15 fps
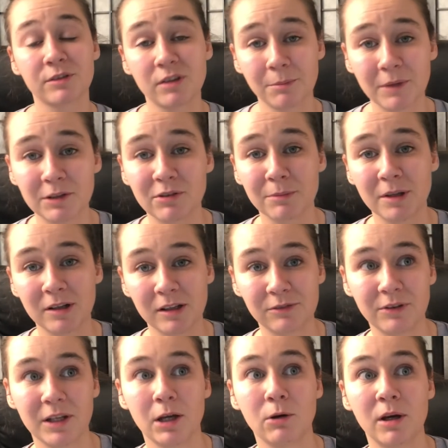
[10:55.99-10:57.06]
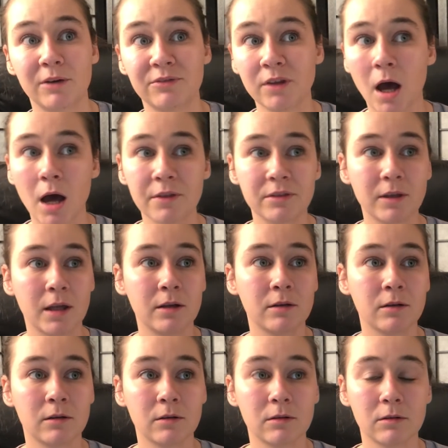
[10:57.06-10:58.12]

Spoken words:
something from today's video. If not, then